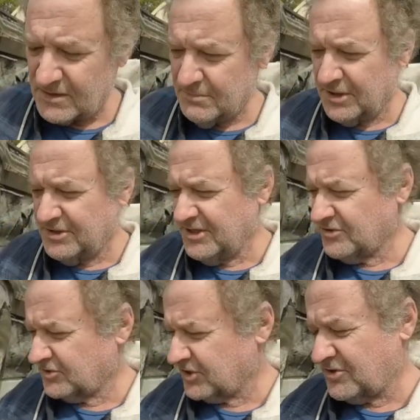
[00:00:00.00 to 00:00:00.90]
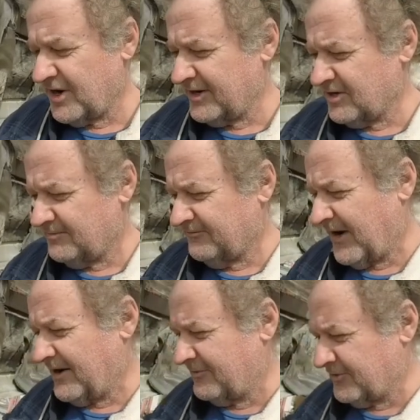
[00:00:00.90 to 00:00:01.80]
But a diesel should crank up and
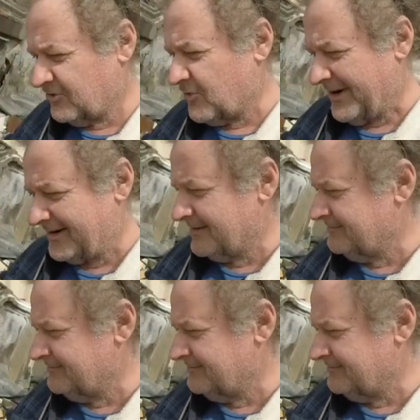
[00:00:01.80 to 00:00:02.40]
fire real quick.